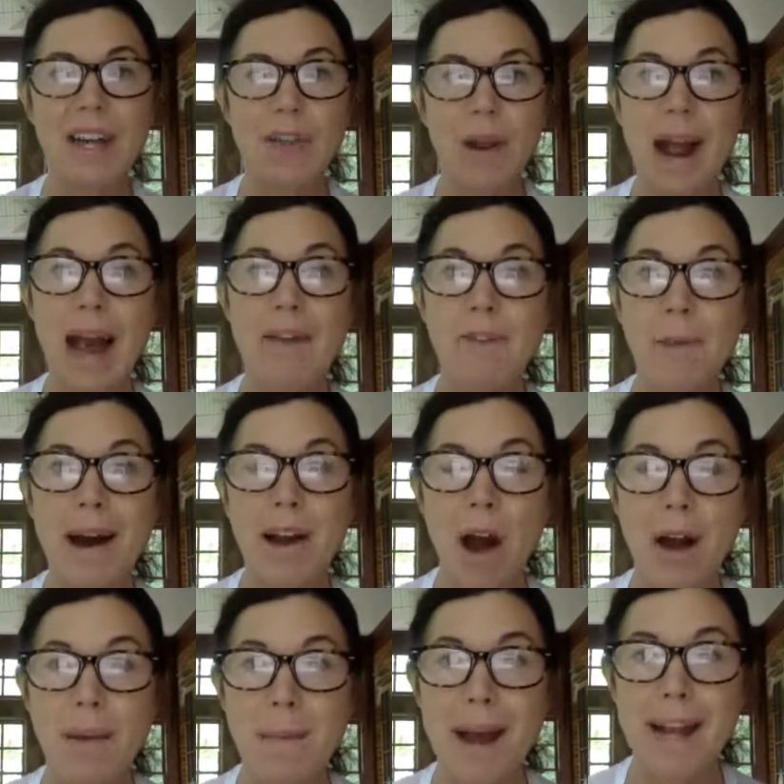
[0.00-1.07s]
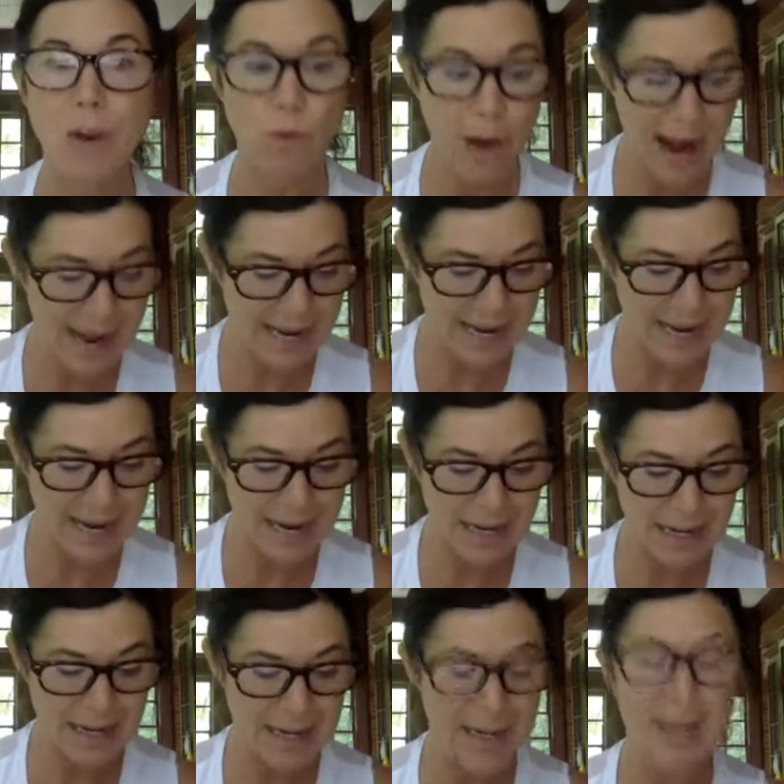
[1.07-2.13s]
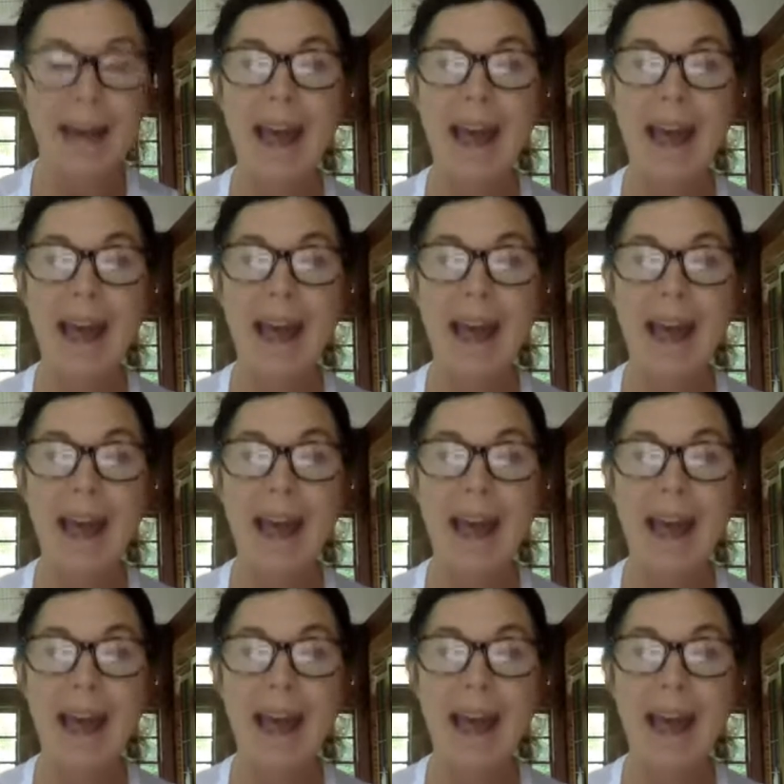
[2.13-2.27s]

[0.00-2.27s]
either have about automatic writing,